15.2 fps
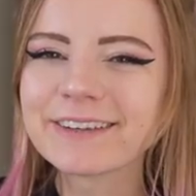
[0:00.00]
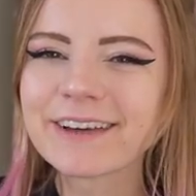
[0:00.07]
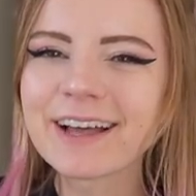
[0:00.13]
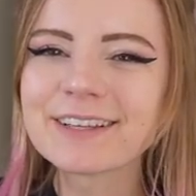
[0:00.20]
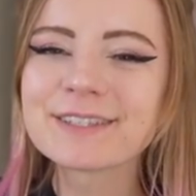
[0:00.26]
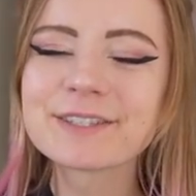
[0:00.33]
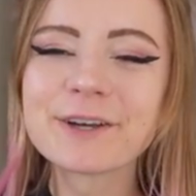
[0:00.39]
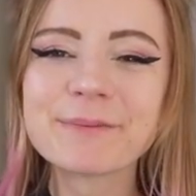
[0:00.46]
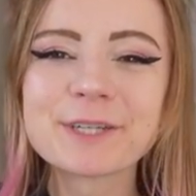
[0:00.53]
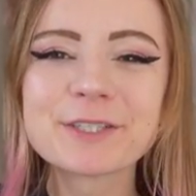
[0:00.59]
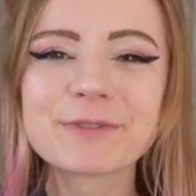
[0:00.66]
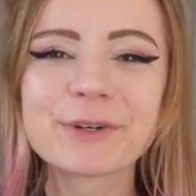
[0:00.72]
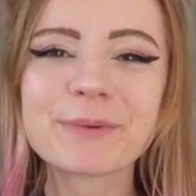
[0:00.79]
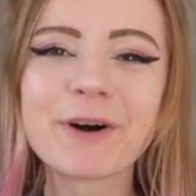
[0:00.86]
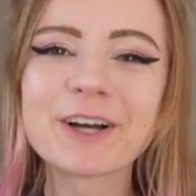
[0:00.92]
you guys so much
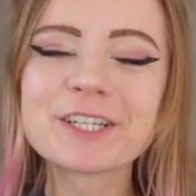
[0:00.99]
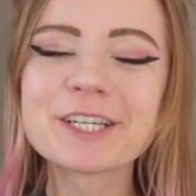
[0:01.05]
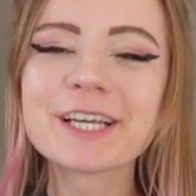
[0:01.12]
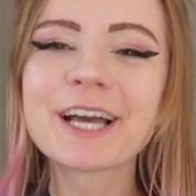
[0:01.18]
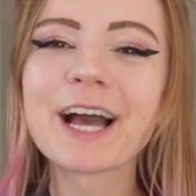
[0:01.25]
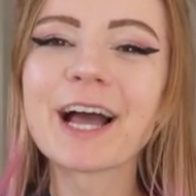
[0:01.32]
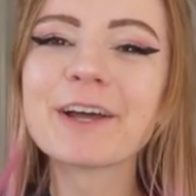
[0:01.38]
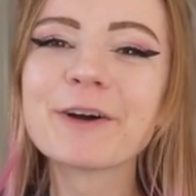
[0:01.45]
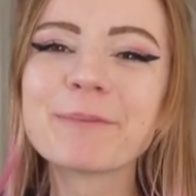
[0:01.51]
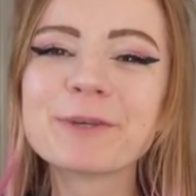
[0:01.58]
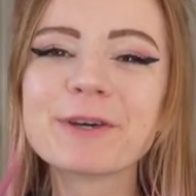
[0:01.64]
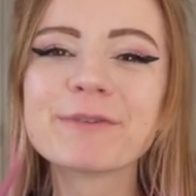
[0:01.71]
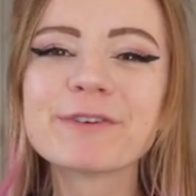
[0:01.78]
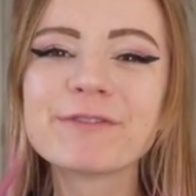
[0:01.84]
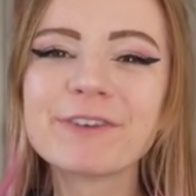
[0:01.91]
for watching. I hope
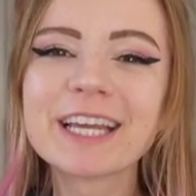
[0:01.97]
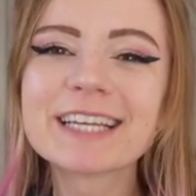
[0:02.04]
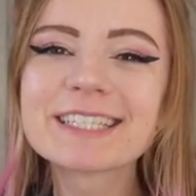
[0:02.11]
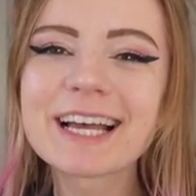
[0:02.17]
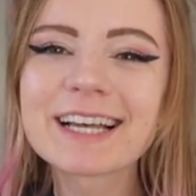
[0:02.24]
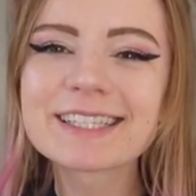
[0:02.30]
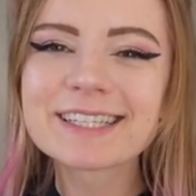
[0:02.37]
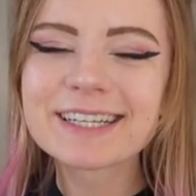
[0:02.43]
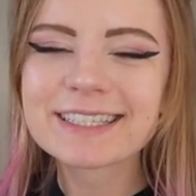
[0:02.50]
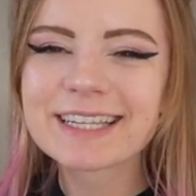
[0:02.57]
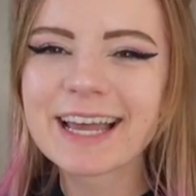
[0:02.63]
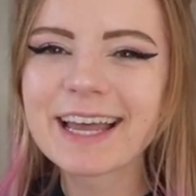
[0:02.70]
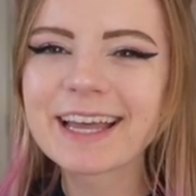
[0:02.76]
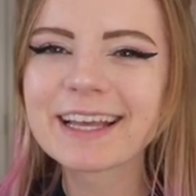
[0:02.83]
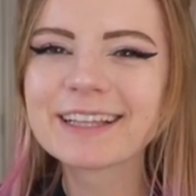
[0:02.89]
you have a fantastic
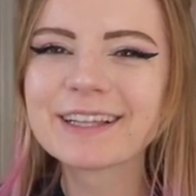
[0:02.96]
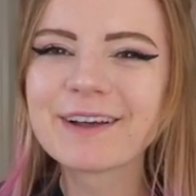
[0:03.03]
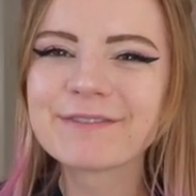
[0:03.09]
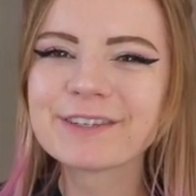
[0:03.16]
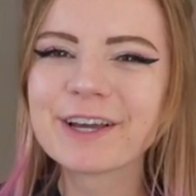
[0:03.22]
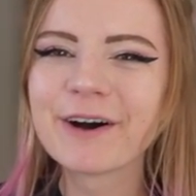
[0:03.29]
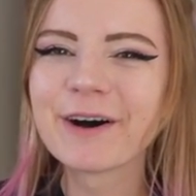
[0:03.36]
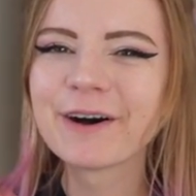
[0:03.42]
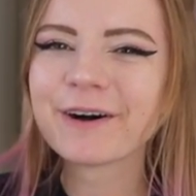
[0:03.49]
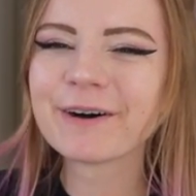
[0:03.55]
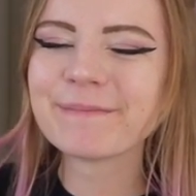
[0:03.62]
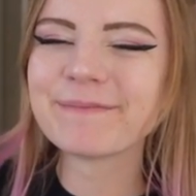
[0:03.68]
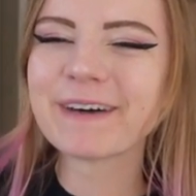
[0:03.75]
day. Love y'all.